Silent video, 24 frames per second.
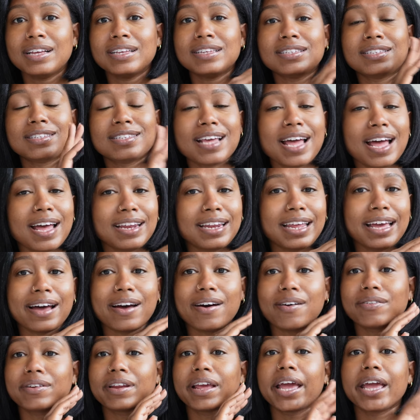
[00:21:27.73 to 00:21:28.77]
sat
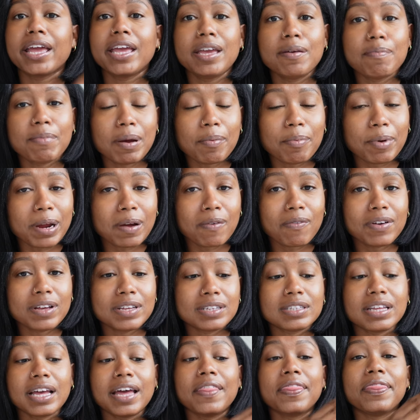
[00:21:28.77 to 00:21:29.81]
down, eat my
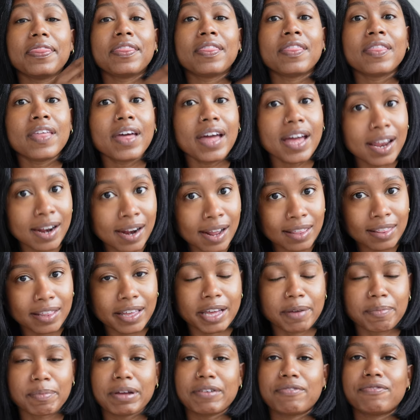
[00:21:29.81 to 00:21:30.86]
breakfast, and then I
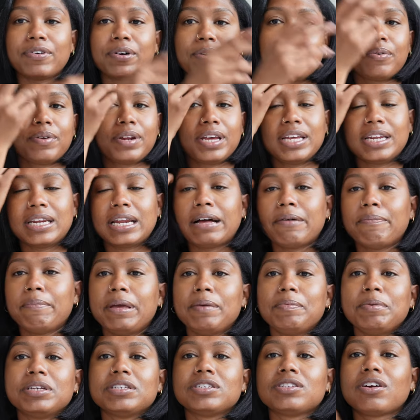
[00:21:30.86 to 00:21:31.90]
look at my phone, and I'll
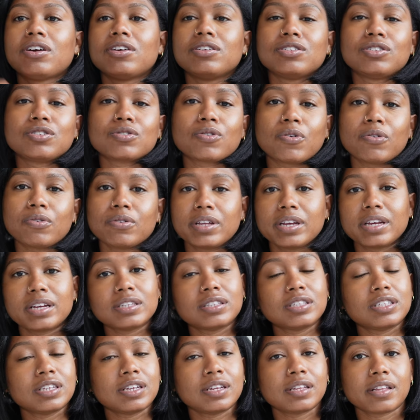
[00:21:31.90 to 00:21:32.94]
maybe start
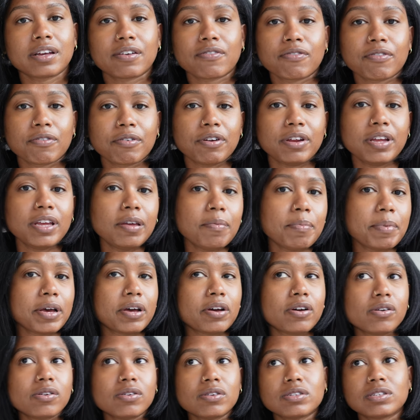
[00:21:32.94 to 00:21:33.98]
scrolling to look for
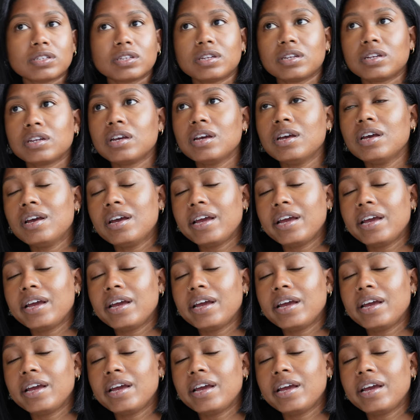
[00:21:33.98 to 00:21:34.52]
emails and